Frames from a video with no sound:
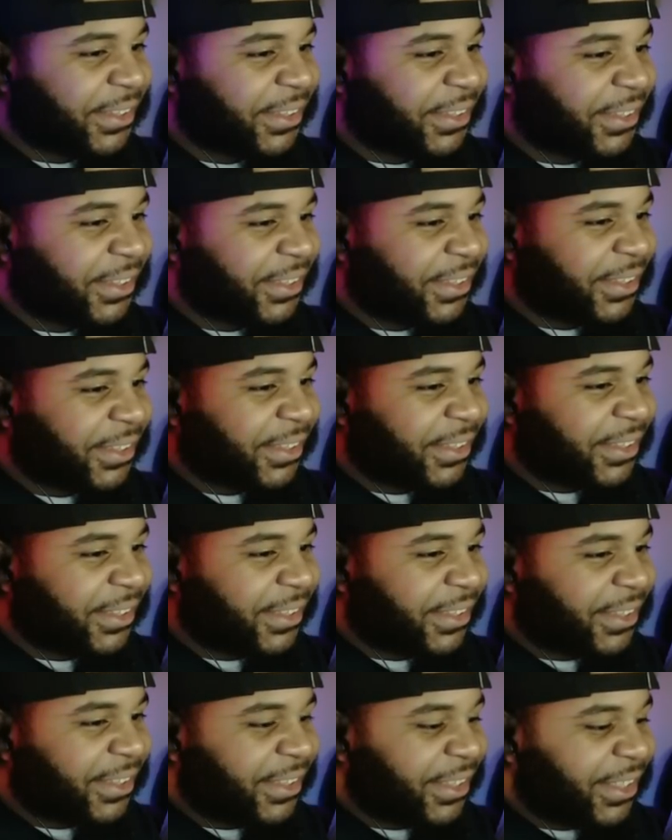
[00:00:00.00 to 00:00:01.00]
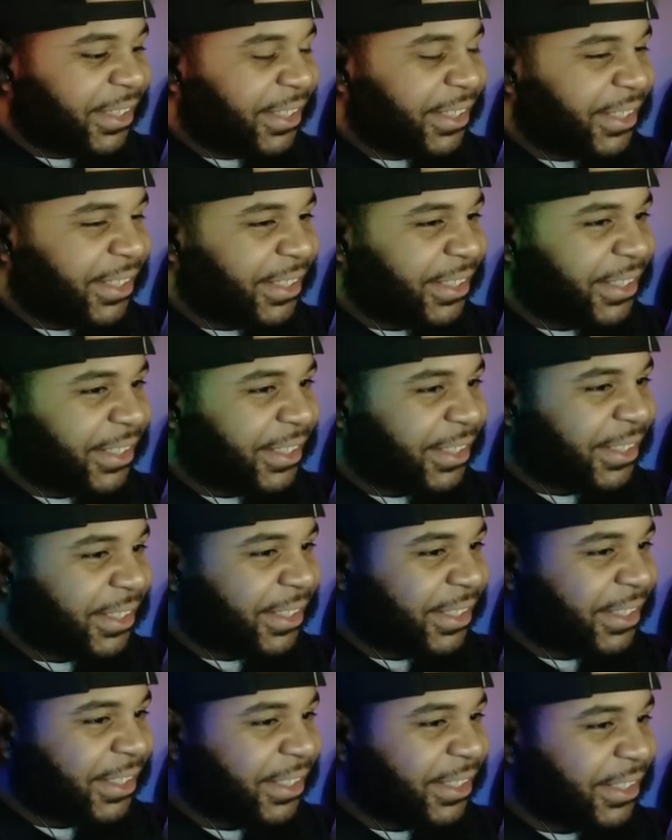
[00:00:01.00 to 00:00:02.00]

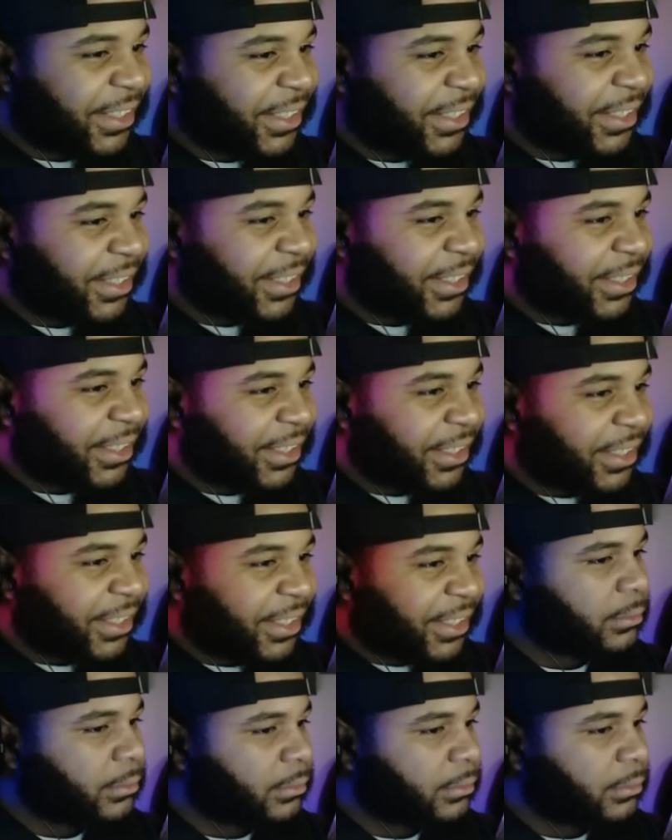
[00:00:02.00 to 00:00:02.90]
This person isn't speaking.